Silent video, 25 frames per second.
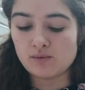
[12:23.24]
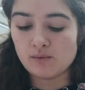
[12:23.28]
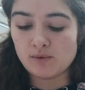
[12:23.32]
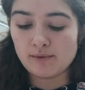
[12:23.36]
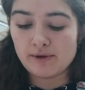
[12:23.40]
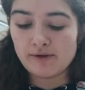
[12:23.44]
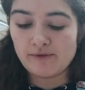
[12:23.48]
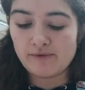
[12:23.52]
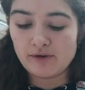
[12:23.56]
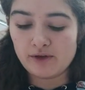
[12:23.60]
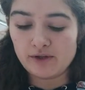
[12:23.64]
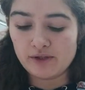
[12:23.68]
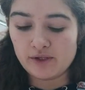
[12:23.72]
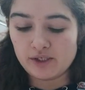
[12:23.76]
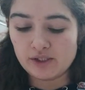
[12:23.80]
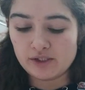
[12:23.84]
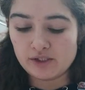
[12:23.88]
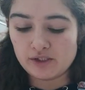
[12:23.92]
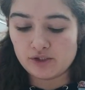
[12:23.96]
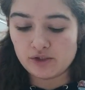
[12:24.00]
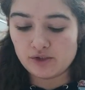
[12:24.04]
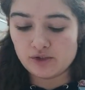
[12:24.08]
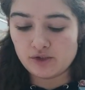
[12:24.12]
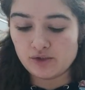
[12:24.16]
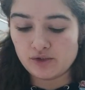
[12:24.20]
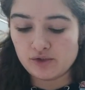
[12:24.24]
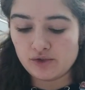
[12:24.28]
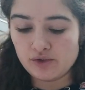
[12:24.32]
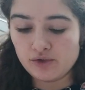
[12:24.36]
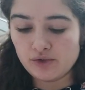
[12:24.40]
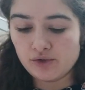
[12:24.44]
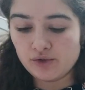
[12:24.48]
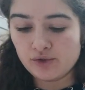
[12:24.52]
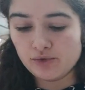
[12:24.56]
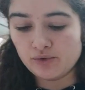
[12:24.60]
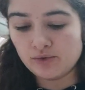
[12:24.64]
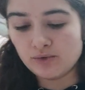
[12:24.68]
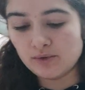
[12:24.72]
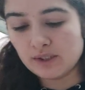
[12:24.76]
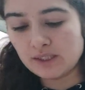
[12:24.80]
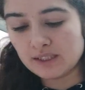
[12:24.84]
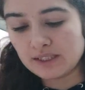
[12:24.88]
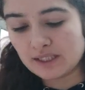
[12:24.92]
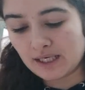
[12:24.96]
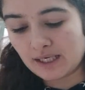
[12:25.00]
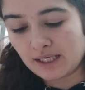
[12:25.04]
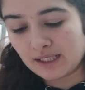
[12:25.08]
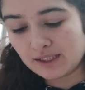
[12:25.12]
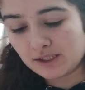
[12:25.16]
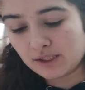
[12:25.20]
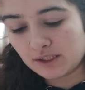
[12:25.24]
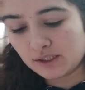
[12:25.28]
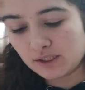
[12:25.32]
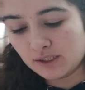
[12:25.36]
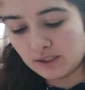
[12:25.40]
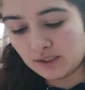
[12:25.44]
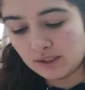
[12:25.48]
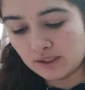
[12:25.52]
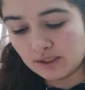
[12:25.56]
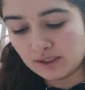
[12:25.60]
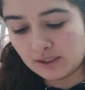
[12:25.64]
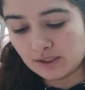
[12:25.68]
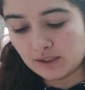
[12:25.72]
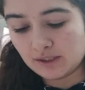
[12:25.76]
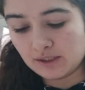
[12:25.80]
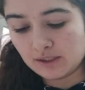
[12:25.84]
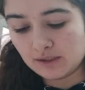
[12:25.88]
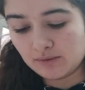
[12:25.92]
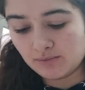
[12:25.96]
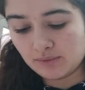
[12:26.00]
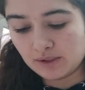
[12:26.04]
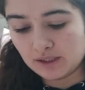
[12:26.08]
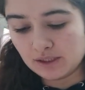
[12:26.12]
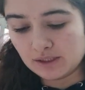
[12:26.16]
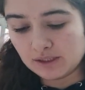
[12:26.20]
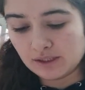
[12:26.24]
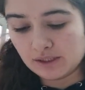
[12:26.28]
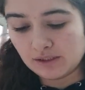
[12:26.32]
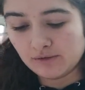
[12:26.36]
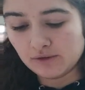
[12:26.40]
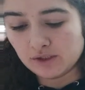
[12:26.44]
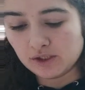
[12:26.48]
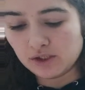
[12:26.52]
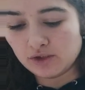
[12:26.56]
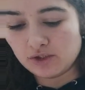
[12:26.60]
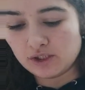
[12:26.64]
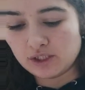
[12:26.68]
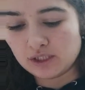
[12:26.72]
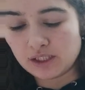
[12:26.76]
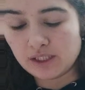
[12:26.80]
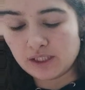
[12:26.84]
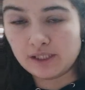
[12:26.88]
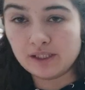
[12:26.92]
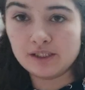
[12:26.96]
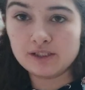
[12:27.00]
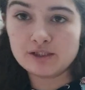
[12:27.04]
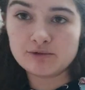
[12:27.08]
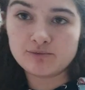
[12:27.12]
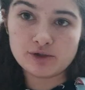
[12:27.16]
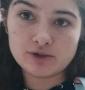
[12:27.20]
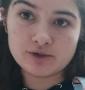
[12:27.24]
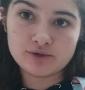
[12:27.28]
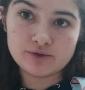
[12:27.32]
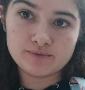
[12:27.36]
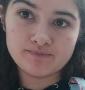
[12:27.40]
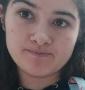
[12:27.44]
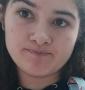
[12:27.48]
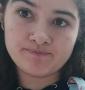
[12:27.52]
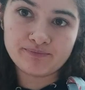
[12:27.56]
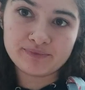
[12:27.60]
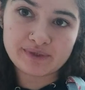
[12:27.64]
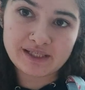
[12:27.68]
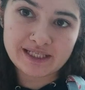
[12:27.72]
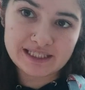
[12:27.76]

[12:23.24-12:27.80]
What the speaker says: One of my favourite things to do is actually dip these ladyfingers in the espresso and